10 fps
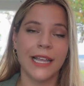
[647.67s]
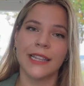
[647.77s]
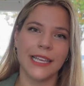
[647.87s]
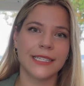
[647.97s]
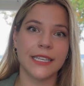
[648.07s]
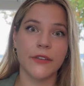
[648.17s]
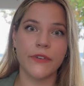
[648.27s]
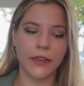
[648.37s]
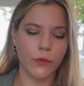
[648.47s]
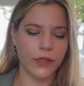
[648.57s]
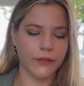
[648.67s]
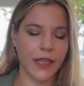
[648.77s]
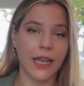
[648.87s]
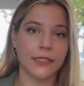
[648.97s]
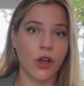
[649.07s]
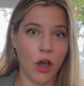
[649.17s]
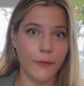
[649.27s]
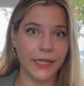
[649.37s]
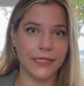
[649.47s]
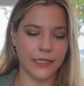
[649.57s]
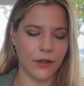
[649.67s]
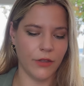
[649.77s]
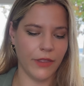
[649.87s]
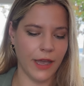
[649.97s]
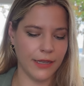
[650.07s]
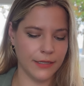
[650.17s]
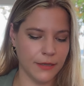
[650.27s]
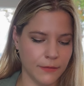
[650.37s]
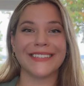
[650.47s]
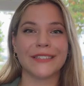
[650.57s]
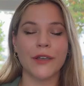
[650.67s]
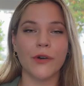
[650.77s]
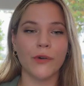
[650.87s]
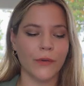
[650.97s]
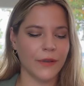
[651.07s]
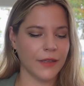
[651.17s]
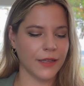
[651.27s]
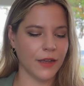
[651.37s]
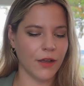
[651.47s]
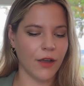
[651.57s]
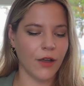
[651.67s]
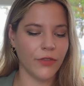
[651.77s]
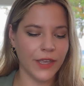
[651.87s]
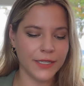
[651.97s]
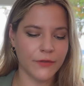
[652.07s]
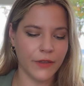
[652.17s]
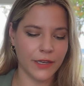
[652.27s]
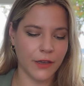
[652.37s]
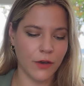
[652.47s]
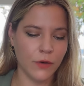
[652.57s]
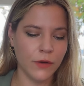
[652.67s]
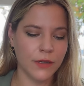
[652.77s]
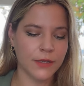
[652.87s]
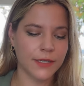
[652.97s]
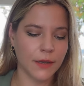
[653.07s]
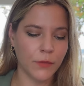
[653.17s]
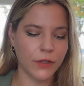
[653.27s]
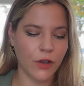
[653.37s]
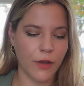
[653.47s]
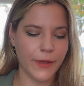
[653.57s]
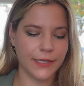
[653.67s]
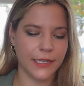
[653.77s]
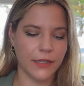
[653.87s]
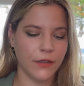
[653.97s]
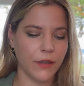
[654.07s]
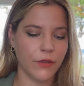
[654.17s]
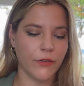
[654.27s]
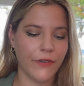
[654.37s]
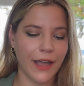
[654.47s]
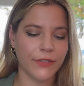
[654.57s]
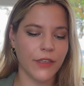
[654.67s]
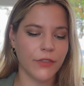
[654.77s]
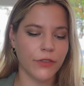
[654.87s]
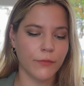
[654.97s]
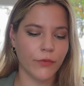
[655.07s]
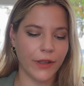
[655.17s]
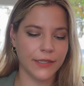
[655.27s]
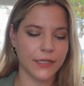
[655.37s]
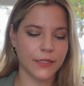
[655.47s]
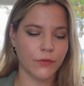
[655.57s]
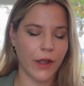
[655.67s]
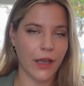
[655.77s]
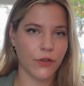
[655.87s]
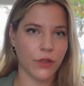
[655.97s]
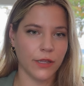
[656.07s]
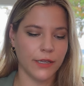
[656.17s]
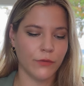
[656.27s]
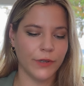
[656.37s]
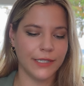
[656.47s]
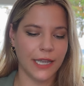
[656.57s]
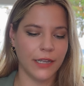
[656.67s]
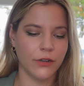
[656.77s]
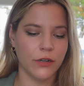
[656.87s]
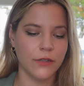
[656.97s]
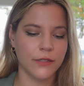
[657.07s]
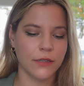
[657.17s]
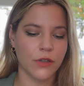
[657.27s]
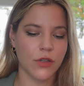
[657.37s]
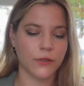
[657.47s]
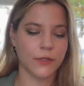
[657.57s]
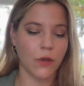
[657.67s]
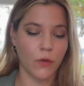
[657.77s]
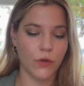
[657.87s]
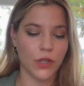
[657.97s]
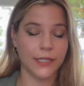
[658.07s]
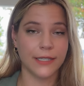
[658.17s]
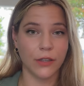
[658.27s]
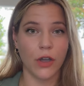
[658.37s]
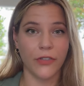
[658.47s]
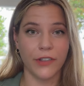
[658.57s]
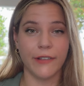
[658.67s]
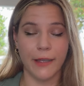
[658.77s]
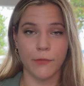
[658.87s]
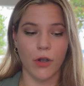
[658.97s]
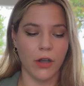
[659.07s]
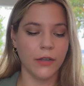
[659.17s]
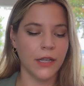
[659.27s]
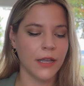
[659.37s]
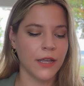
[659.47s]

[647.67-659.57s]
Let's see if anyone has commented on that. So on this video, someone commented the fact that the braces were actually retainers, so she still got the name wrong.